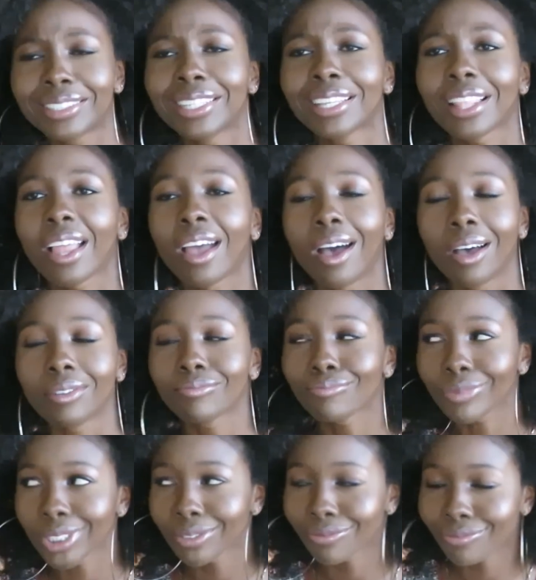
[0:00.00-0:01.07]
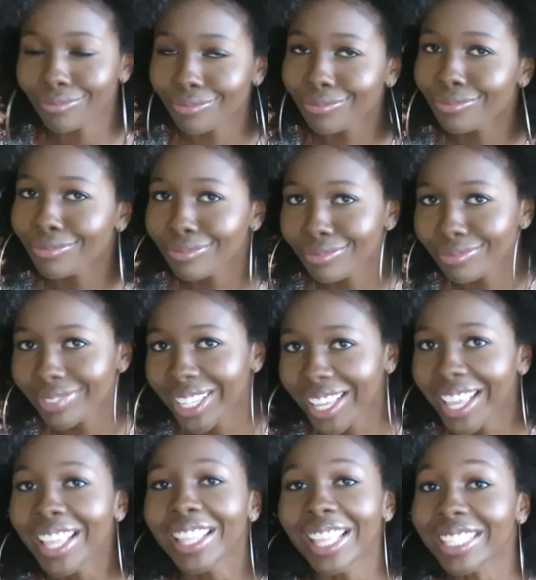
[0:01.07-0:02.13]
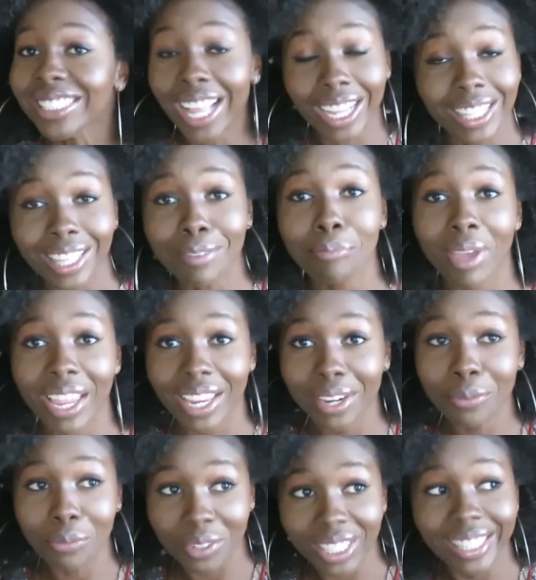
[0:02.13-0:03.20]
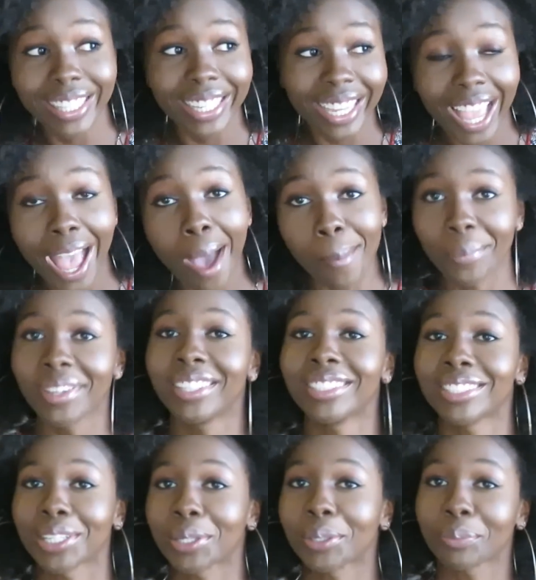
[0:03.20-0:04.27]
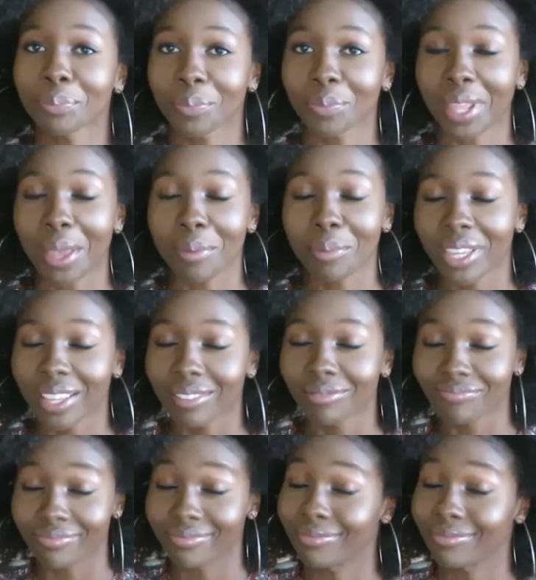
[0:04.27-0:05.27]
then see, like, oh. Like, it's not clickbait, it really happened. So, I mean,